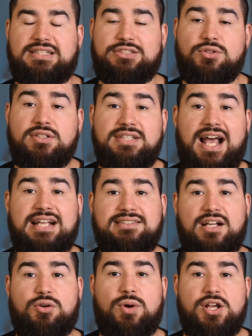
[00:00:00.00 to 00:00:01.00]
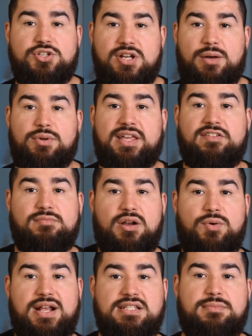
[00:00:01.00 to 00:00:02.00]
as soon as I asked that question, I would give them my
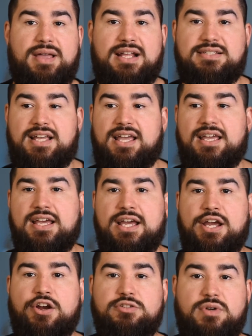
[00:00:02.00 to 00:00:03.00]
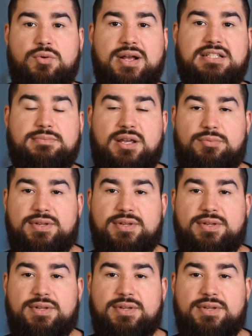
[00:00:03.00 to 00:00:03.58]
resume and say, here's my resume.